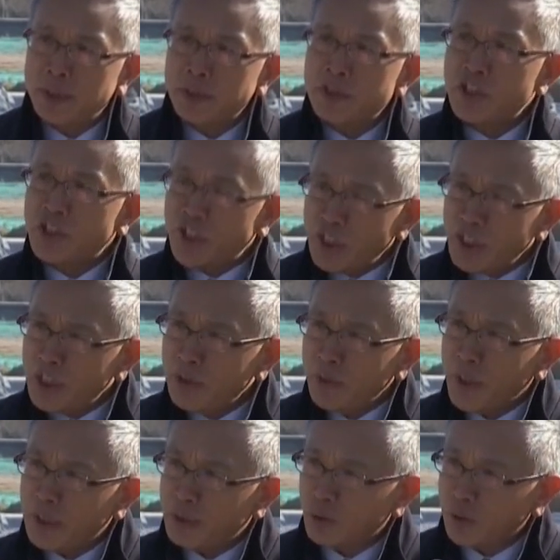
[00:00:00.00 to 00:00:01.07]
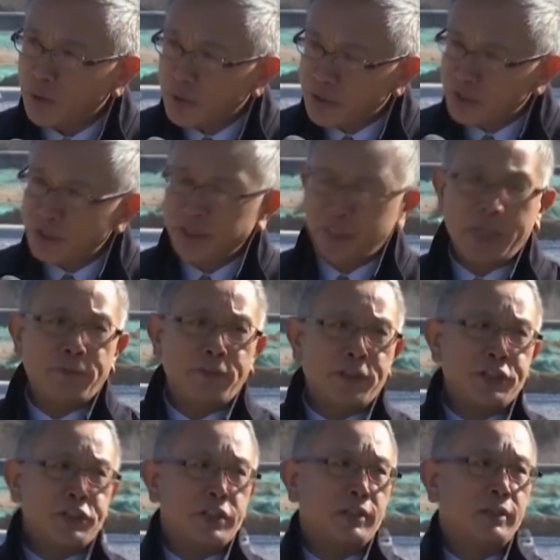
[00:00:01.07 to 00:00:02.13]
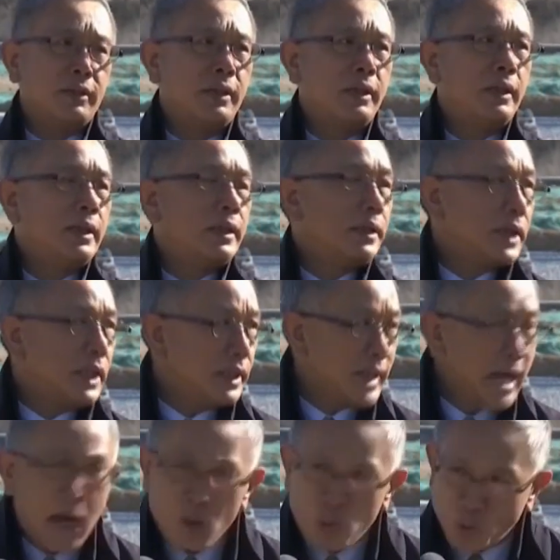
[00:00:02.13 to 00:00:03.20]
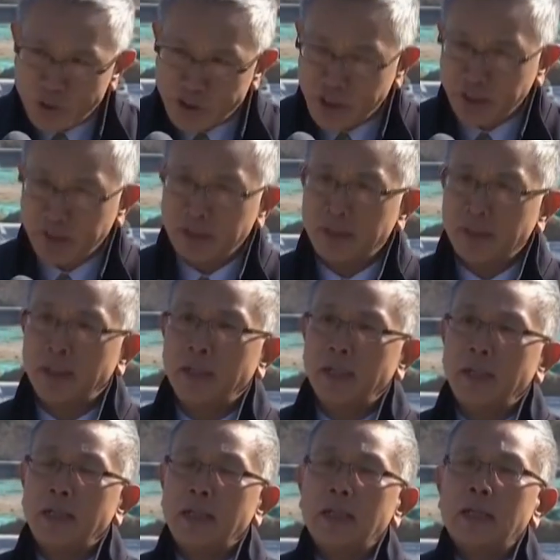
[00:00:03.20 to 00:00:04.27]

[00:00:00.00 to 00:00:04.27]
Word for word: the launch, it will take around seven months for the Mars probe to reach its destination.